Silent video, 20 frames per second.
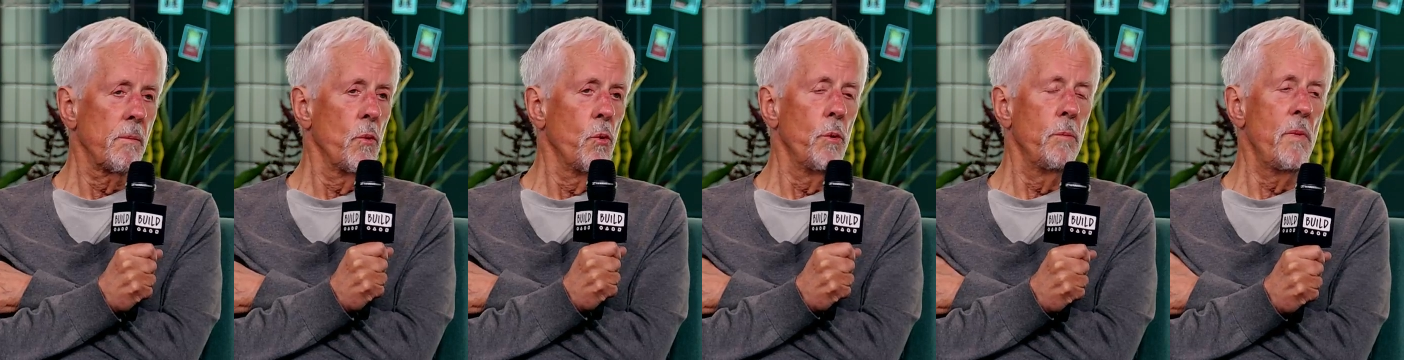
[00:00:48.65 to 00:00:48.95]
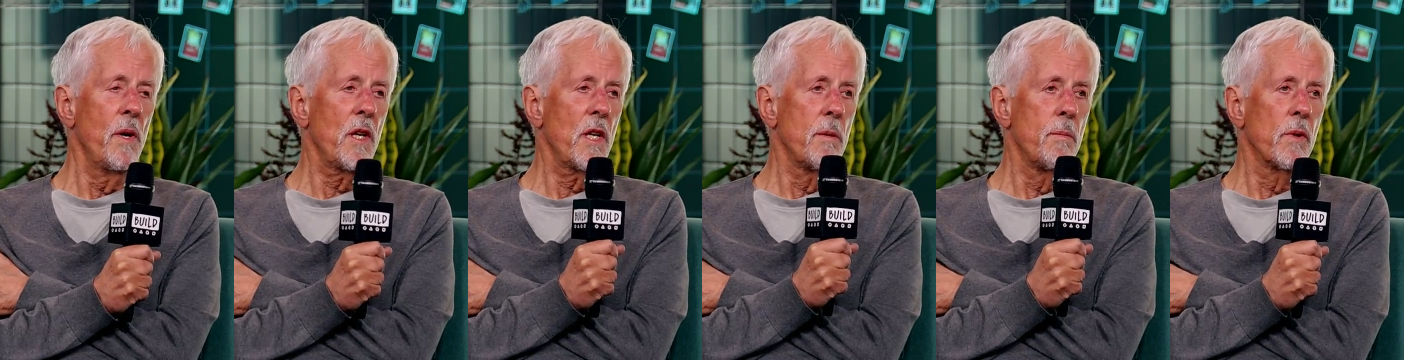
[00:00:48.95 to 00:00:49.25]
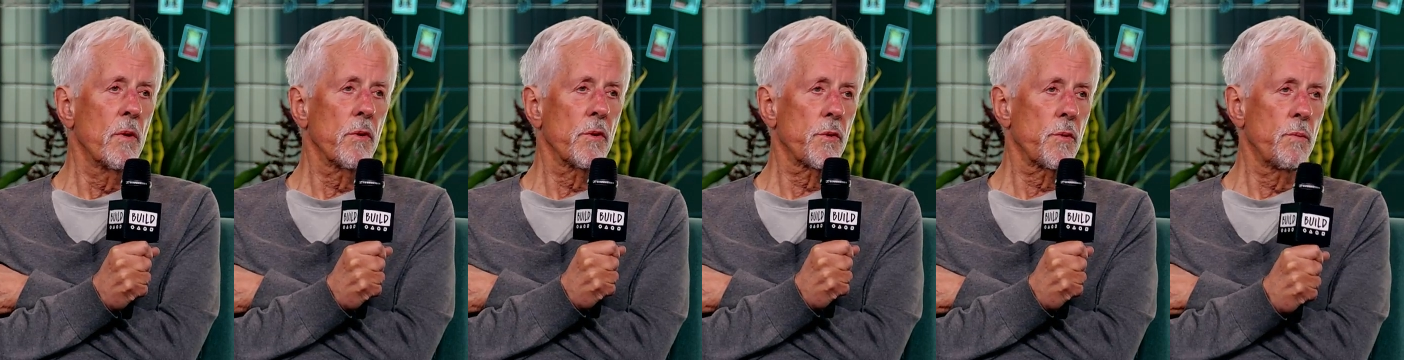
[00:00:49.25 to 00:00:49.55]
Speaker 1: more money,
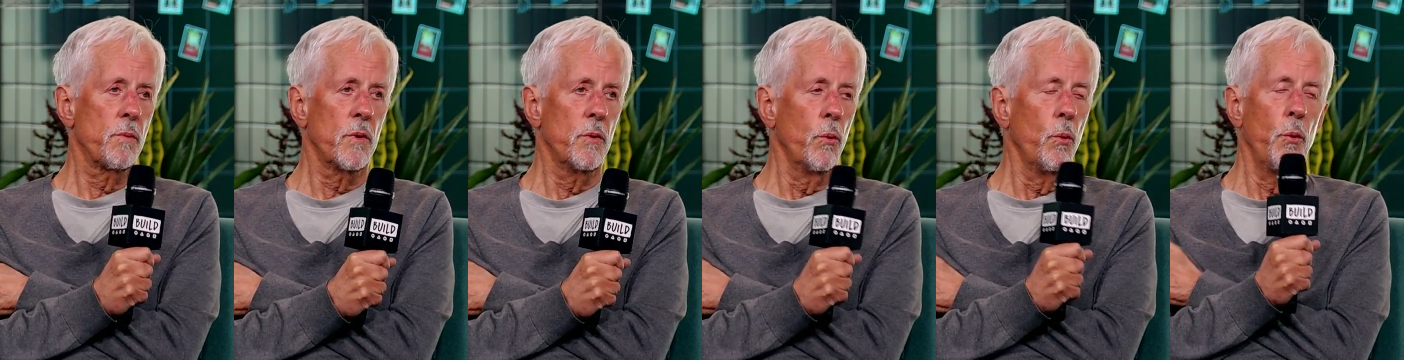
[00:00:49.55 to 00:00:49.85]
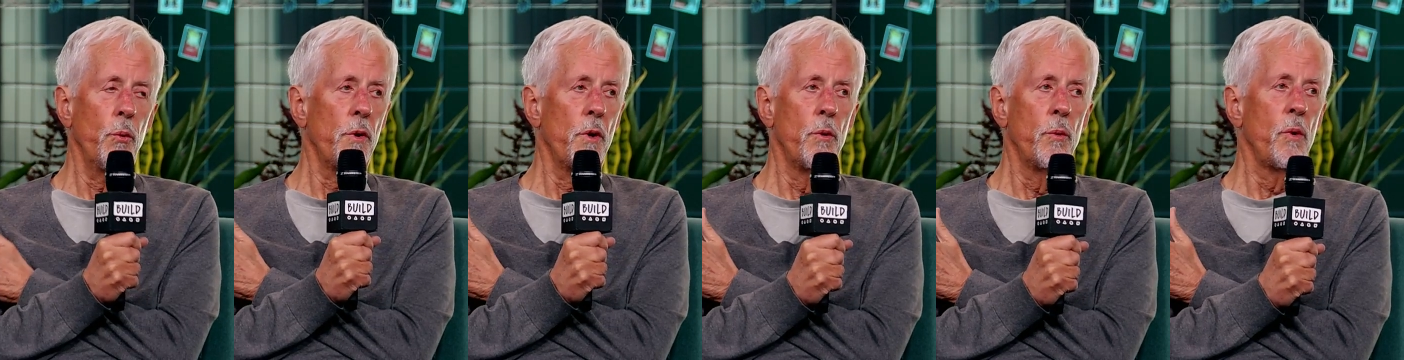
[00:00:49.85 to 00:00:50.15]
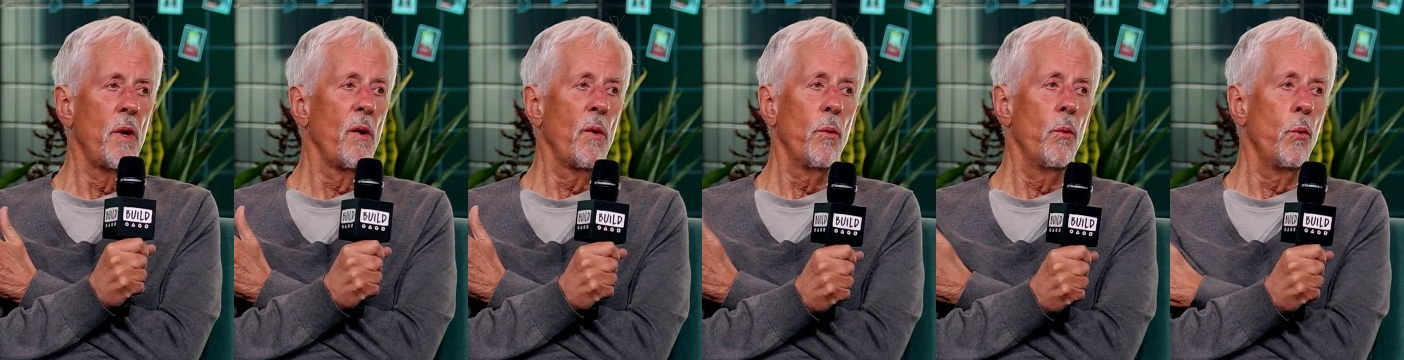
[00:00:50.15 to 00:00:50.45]
because we all know
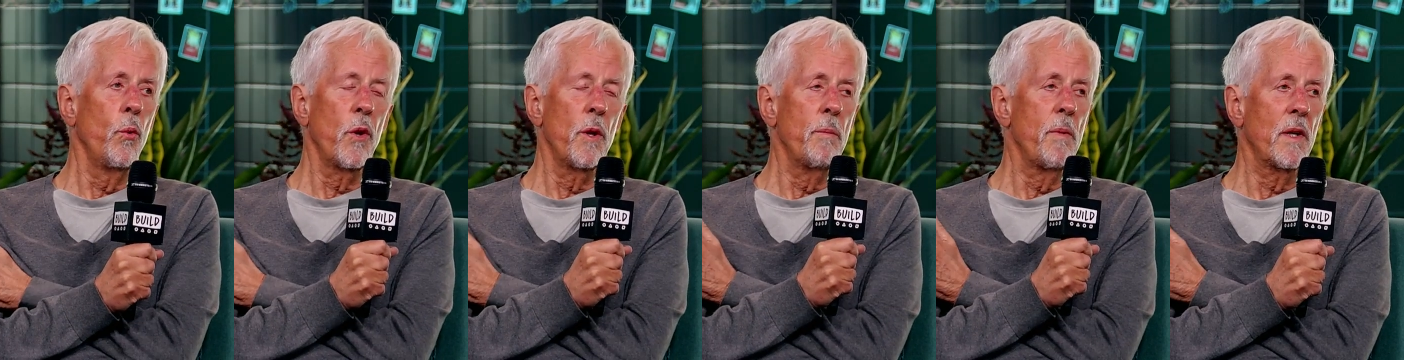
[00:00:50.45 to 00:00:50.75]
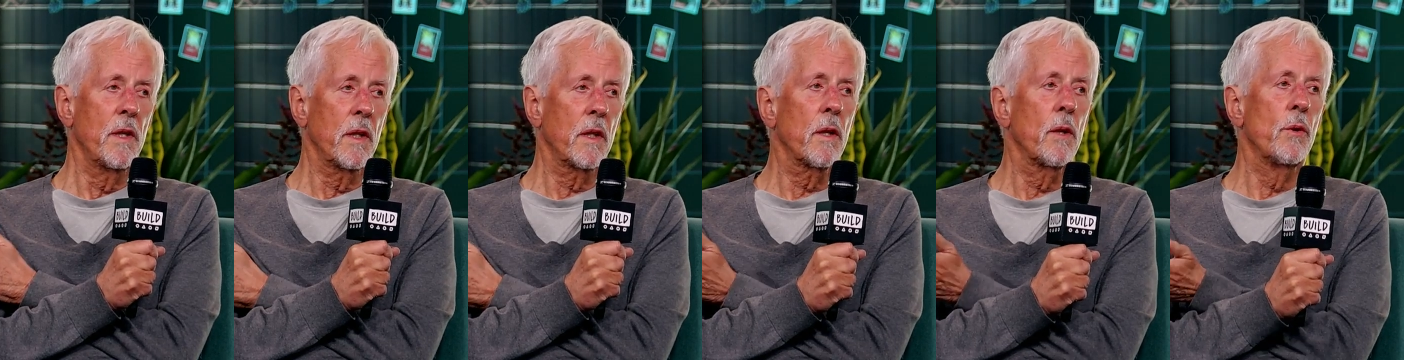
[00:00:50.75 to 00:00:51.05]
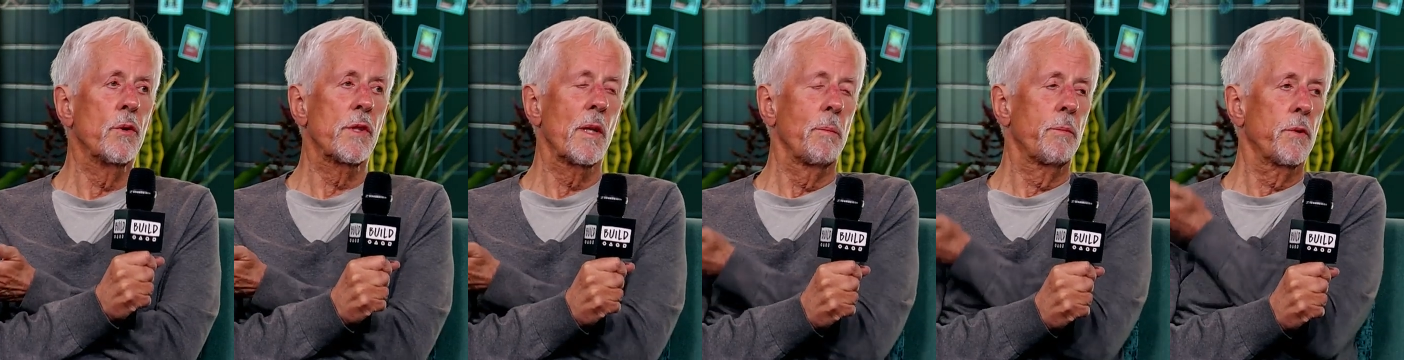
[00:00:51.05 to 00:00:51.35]
where all the money
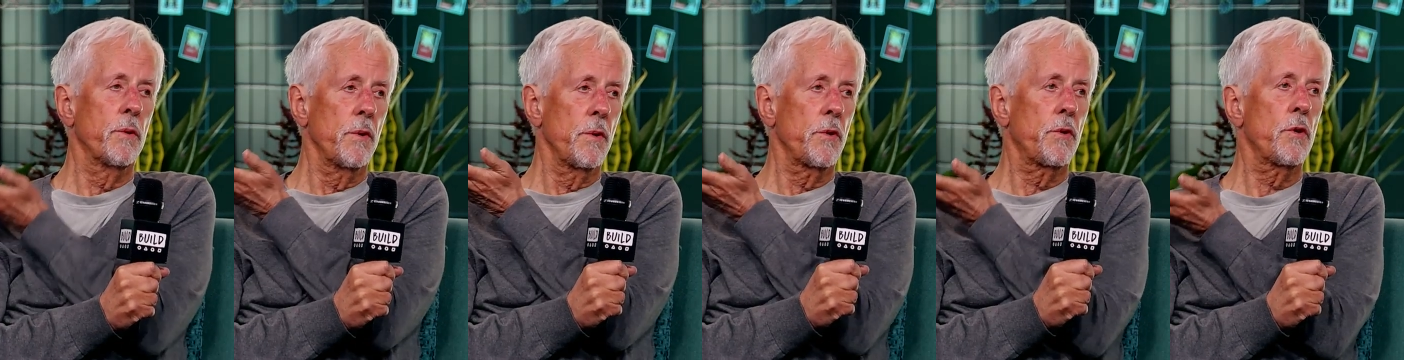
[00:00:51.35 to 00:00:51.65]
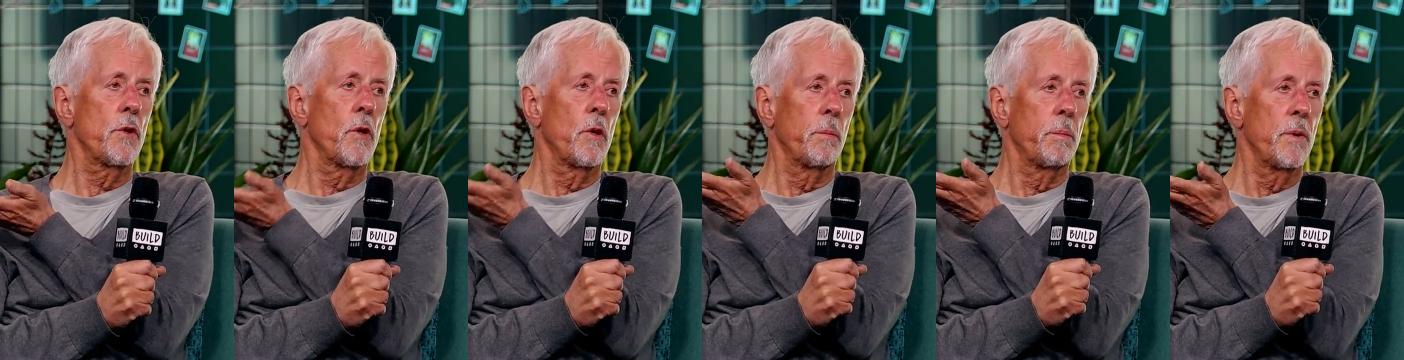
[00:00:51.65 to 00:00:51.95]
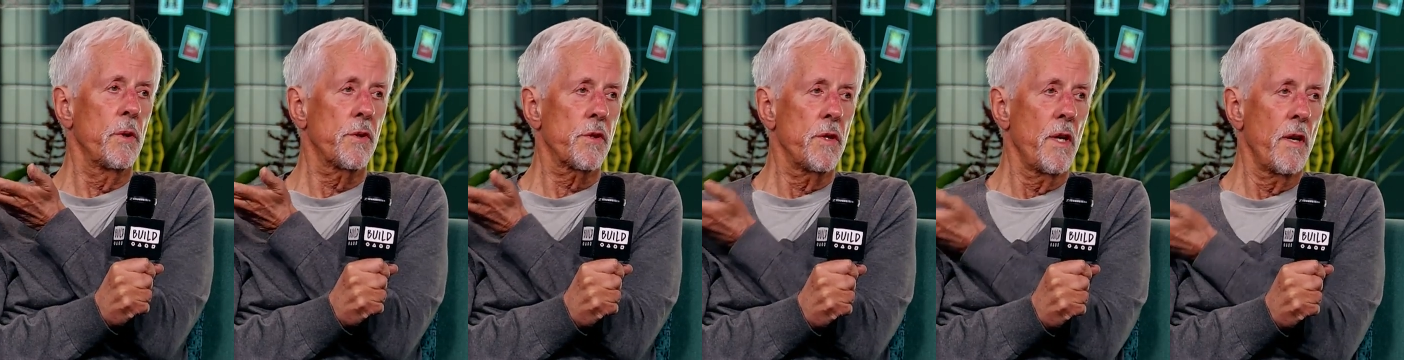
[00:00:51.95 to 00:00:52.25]
goes up to the top. It's